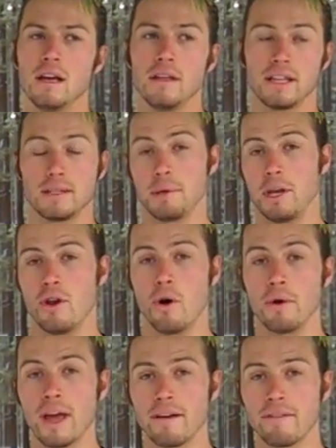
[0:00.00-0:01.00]
that's been known
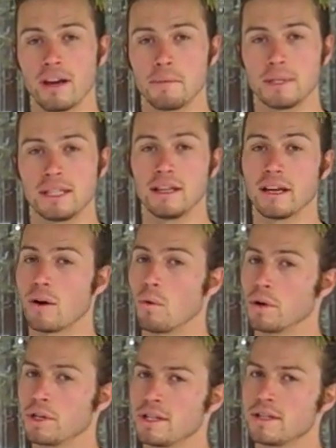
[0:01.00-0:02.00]
to have vitamin C, like
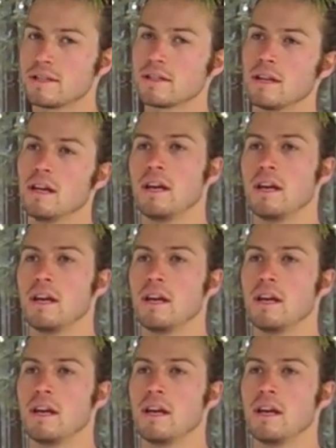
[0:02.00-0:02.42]
oranges,